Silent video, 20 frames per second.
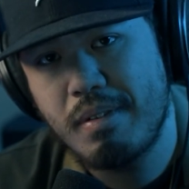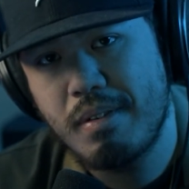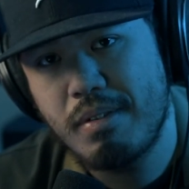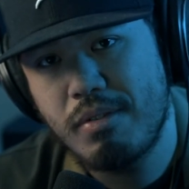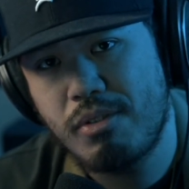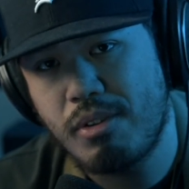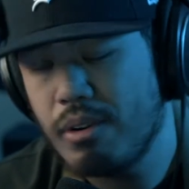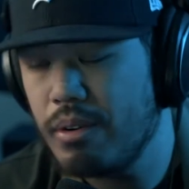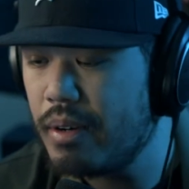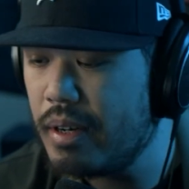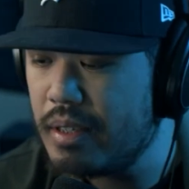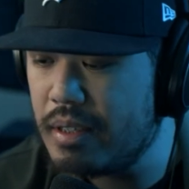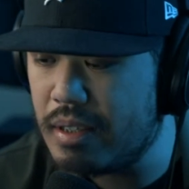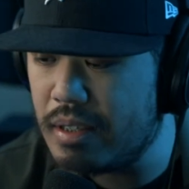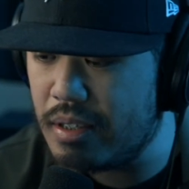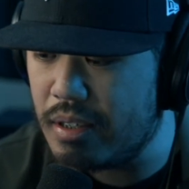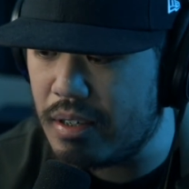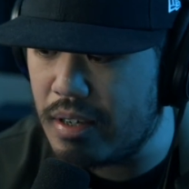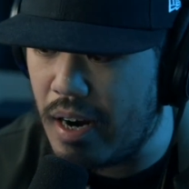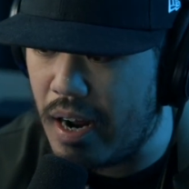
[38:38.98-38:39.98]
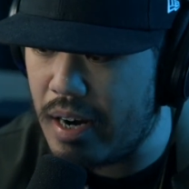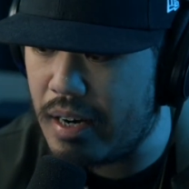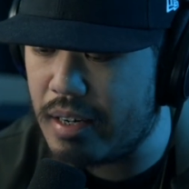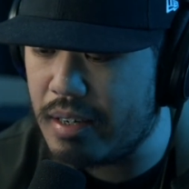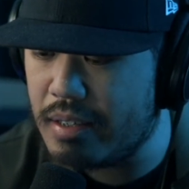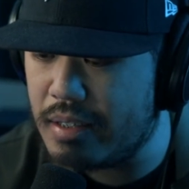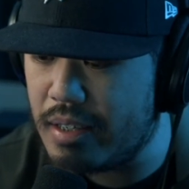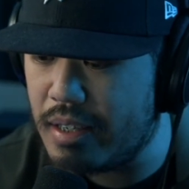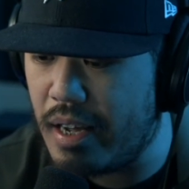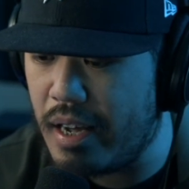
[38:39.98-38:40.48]
So you're not going
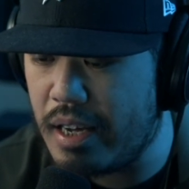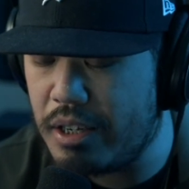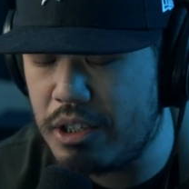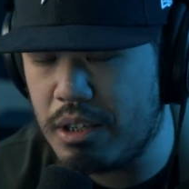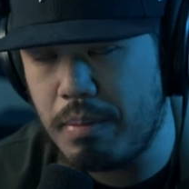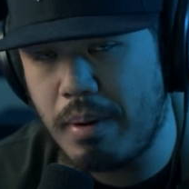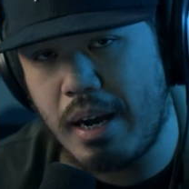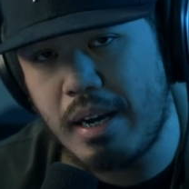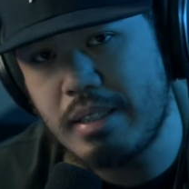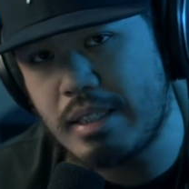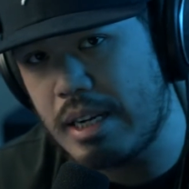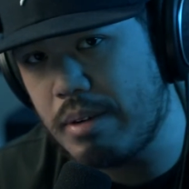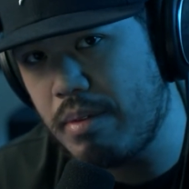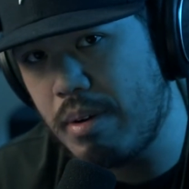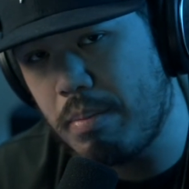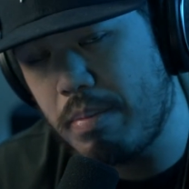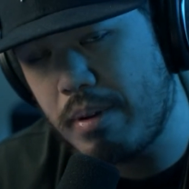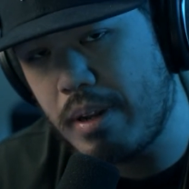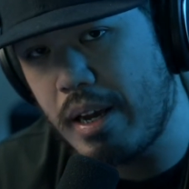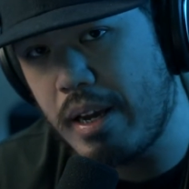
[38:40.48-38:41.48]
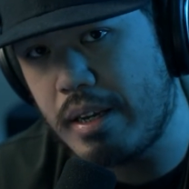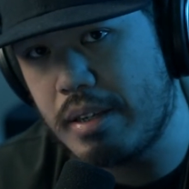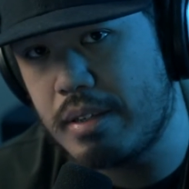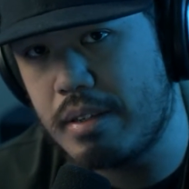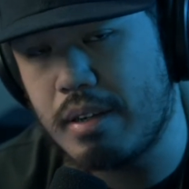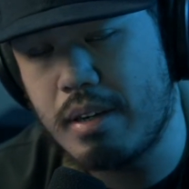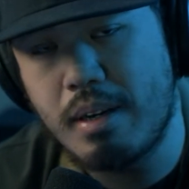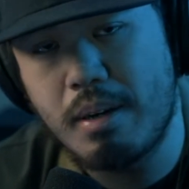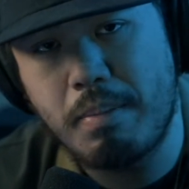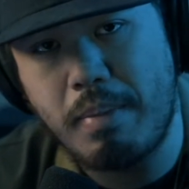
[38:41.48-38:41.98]
to see the HMIs get
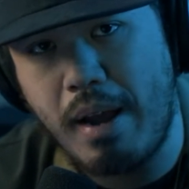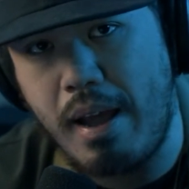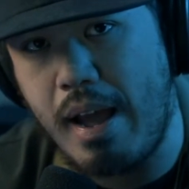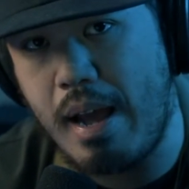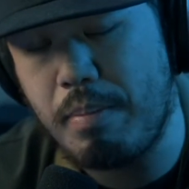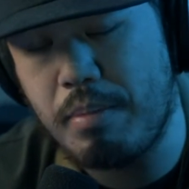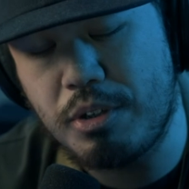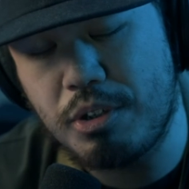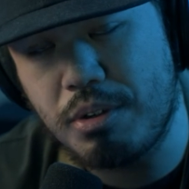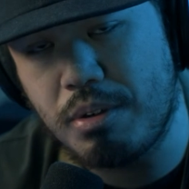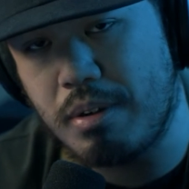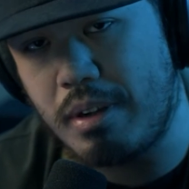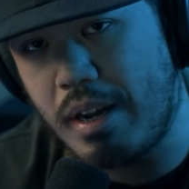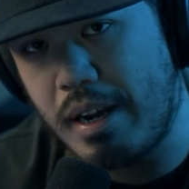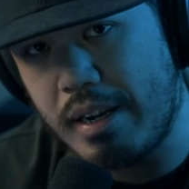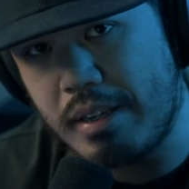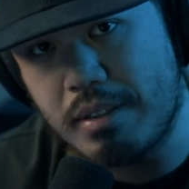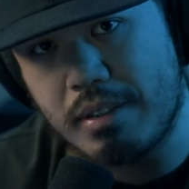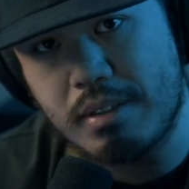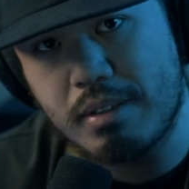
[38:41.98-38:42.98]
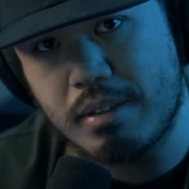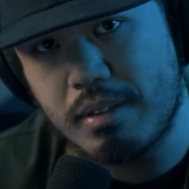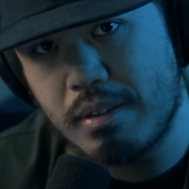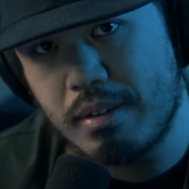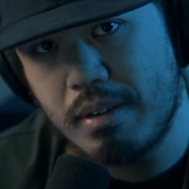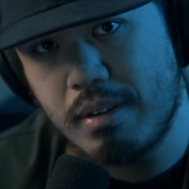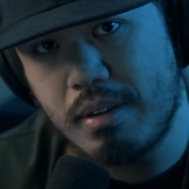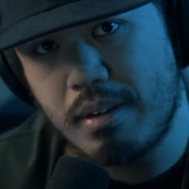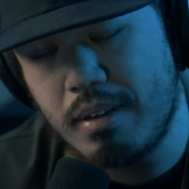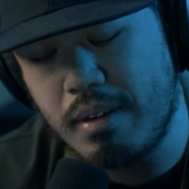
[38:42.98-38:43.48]
replaced by aperture lights.
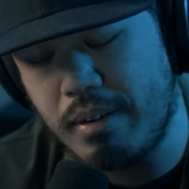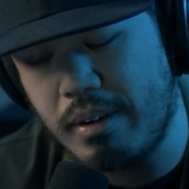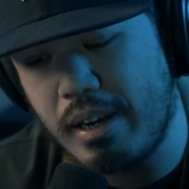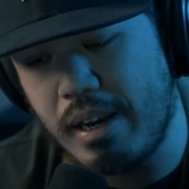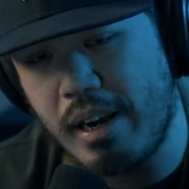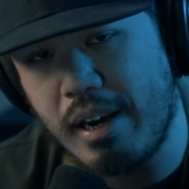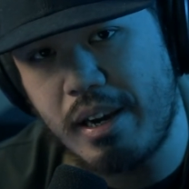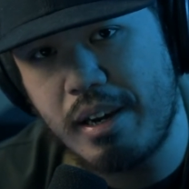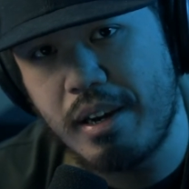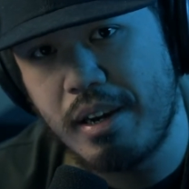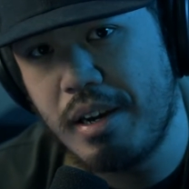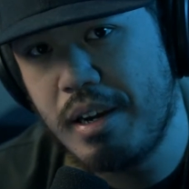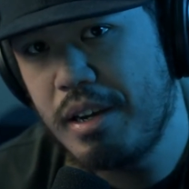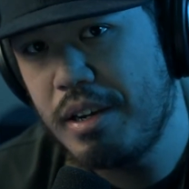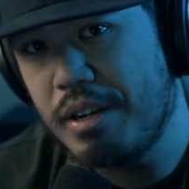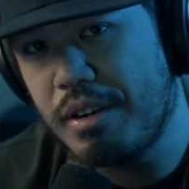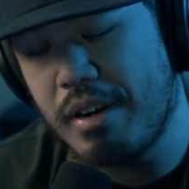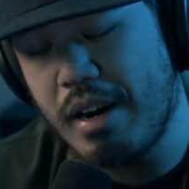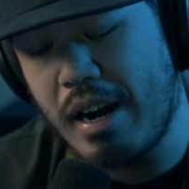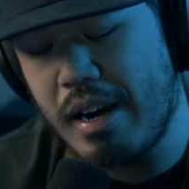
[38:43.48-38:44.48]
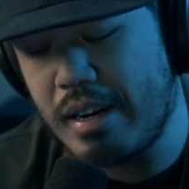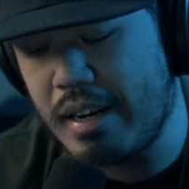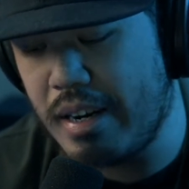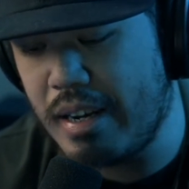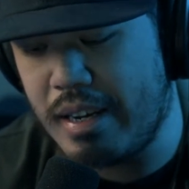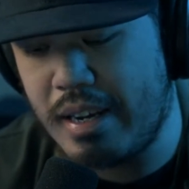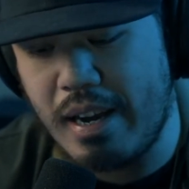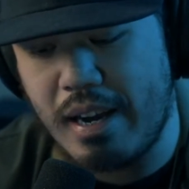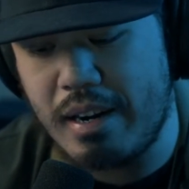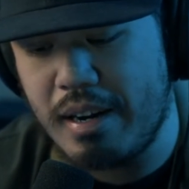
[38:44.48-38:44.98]
Okay? You're not going
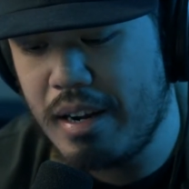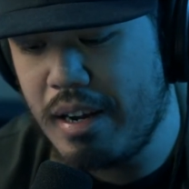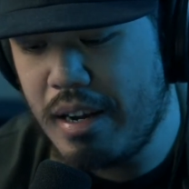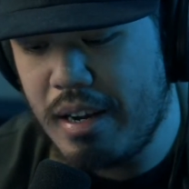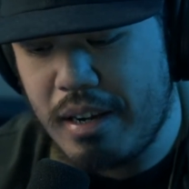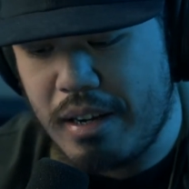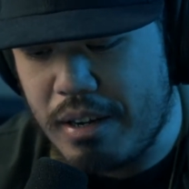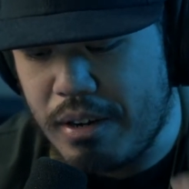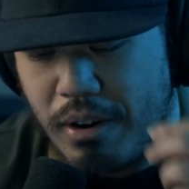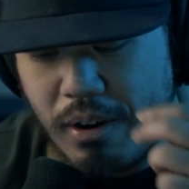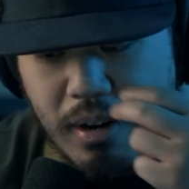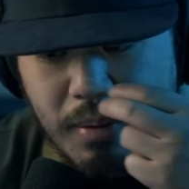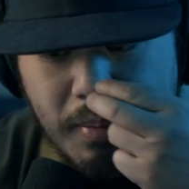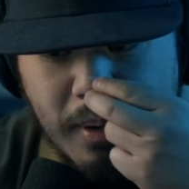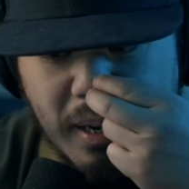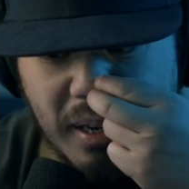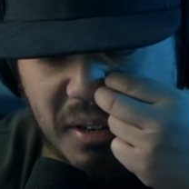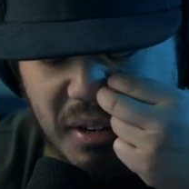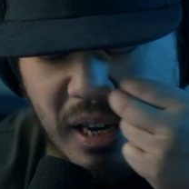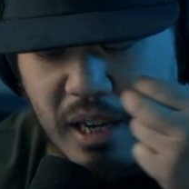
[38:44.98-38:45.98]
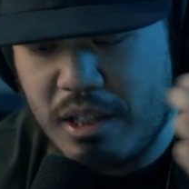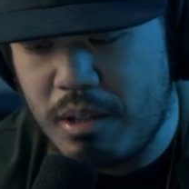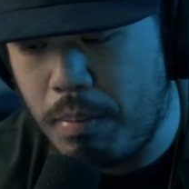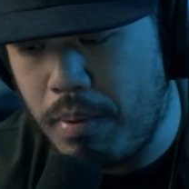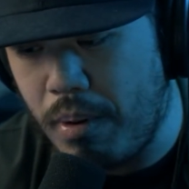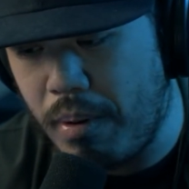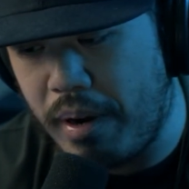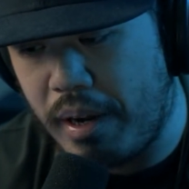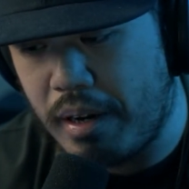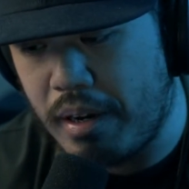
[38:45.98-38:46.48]
to get, you know what I mean? You get the
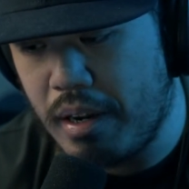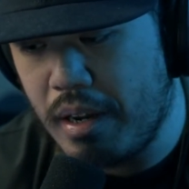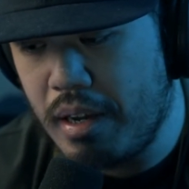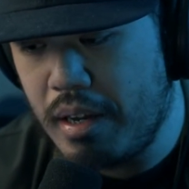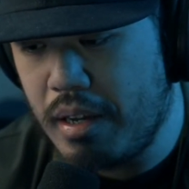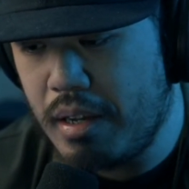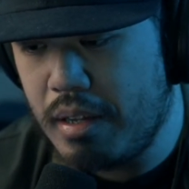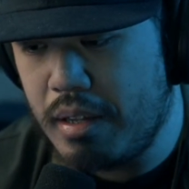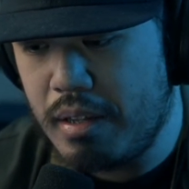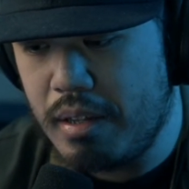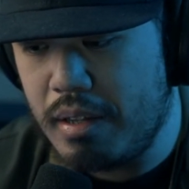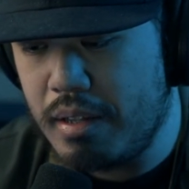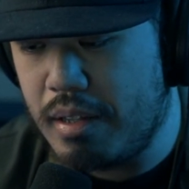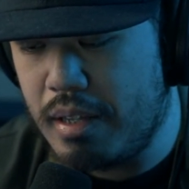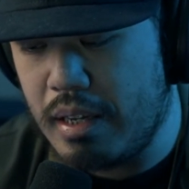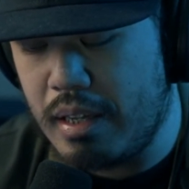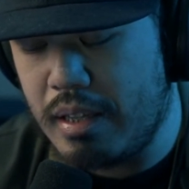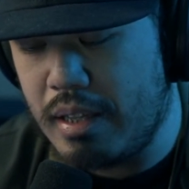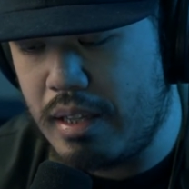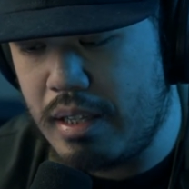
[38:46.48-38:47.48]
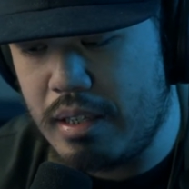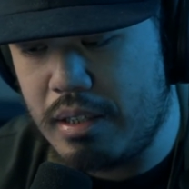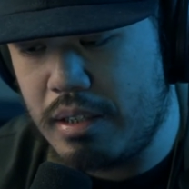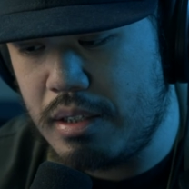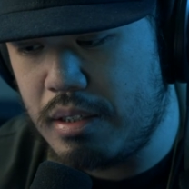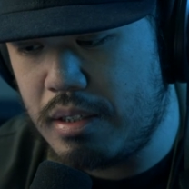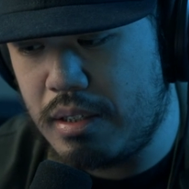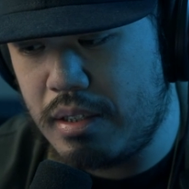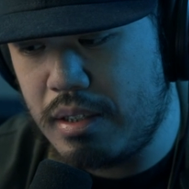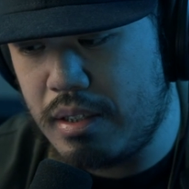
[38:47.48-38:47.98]
point. This
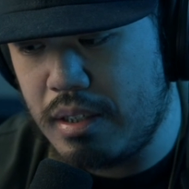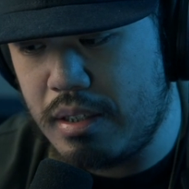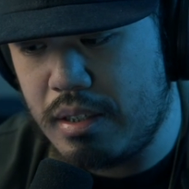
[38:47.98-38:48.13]
is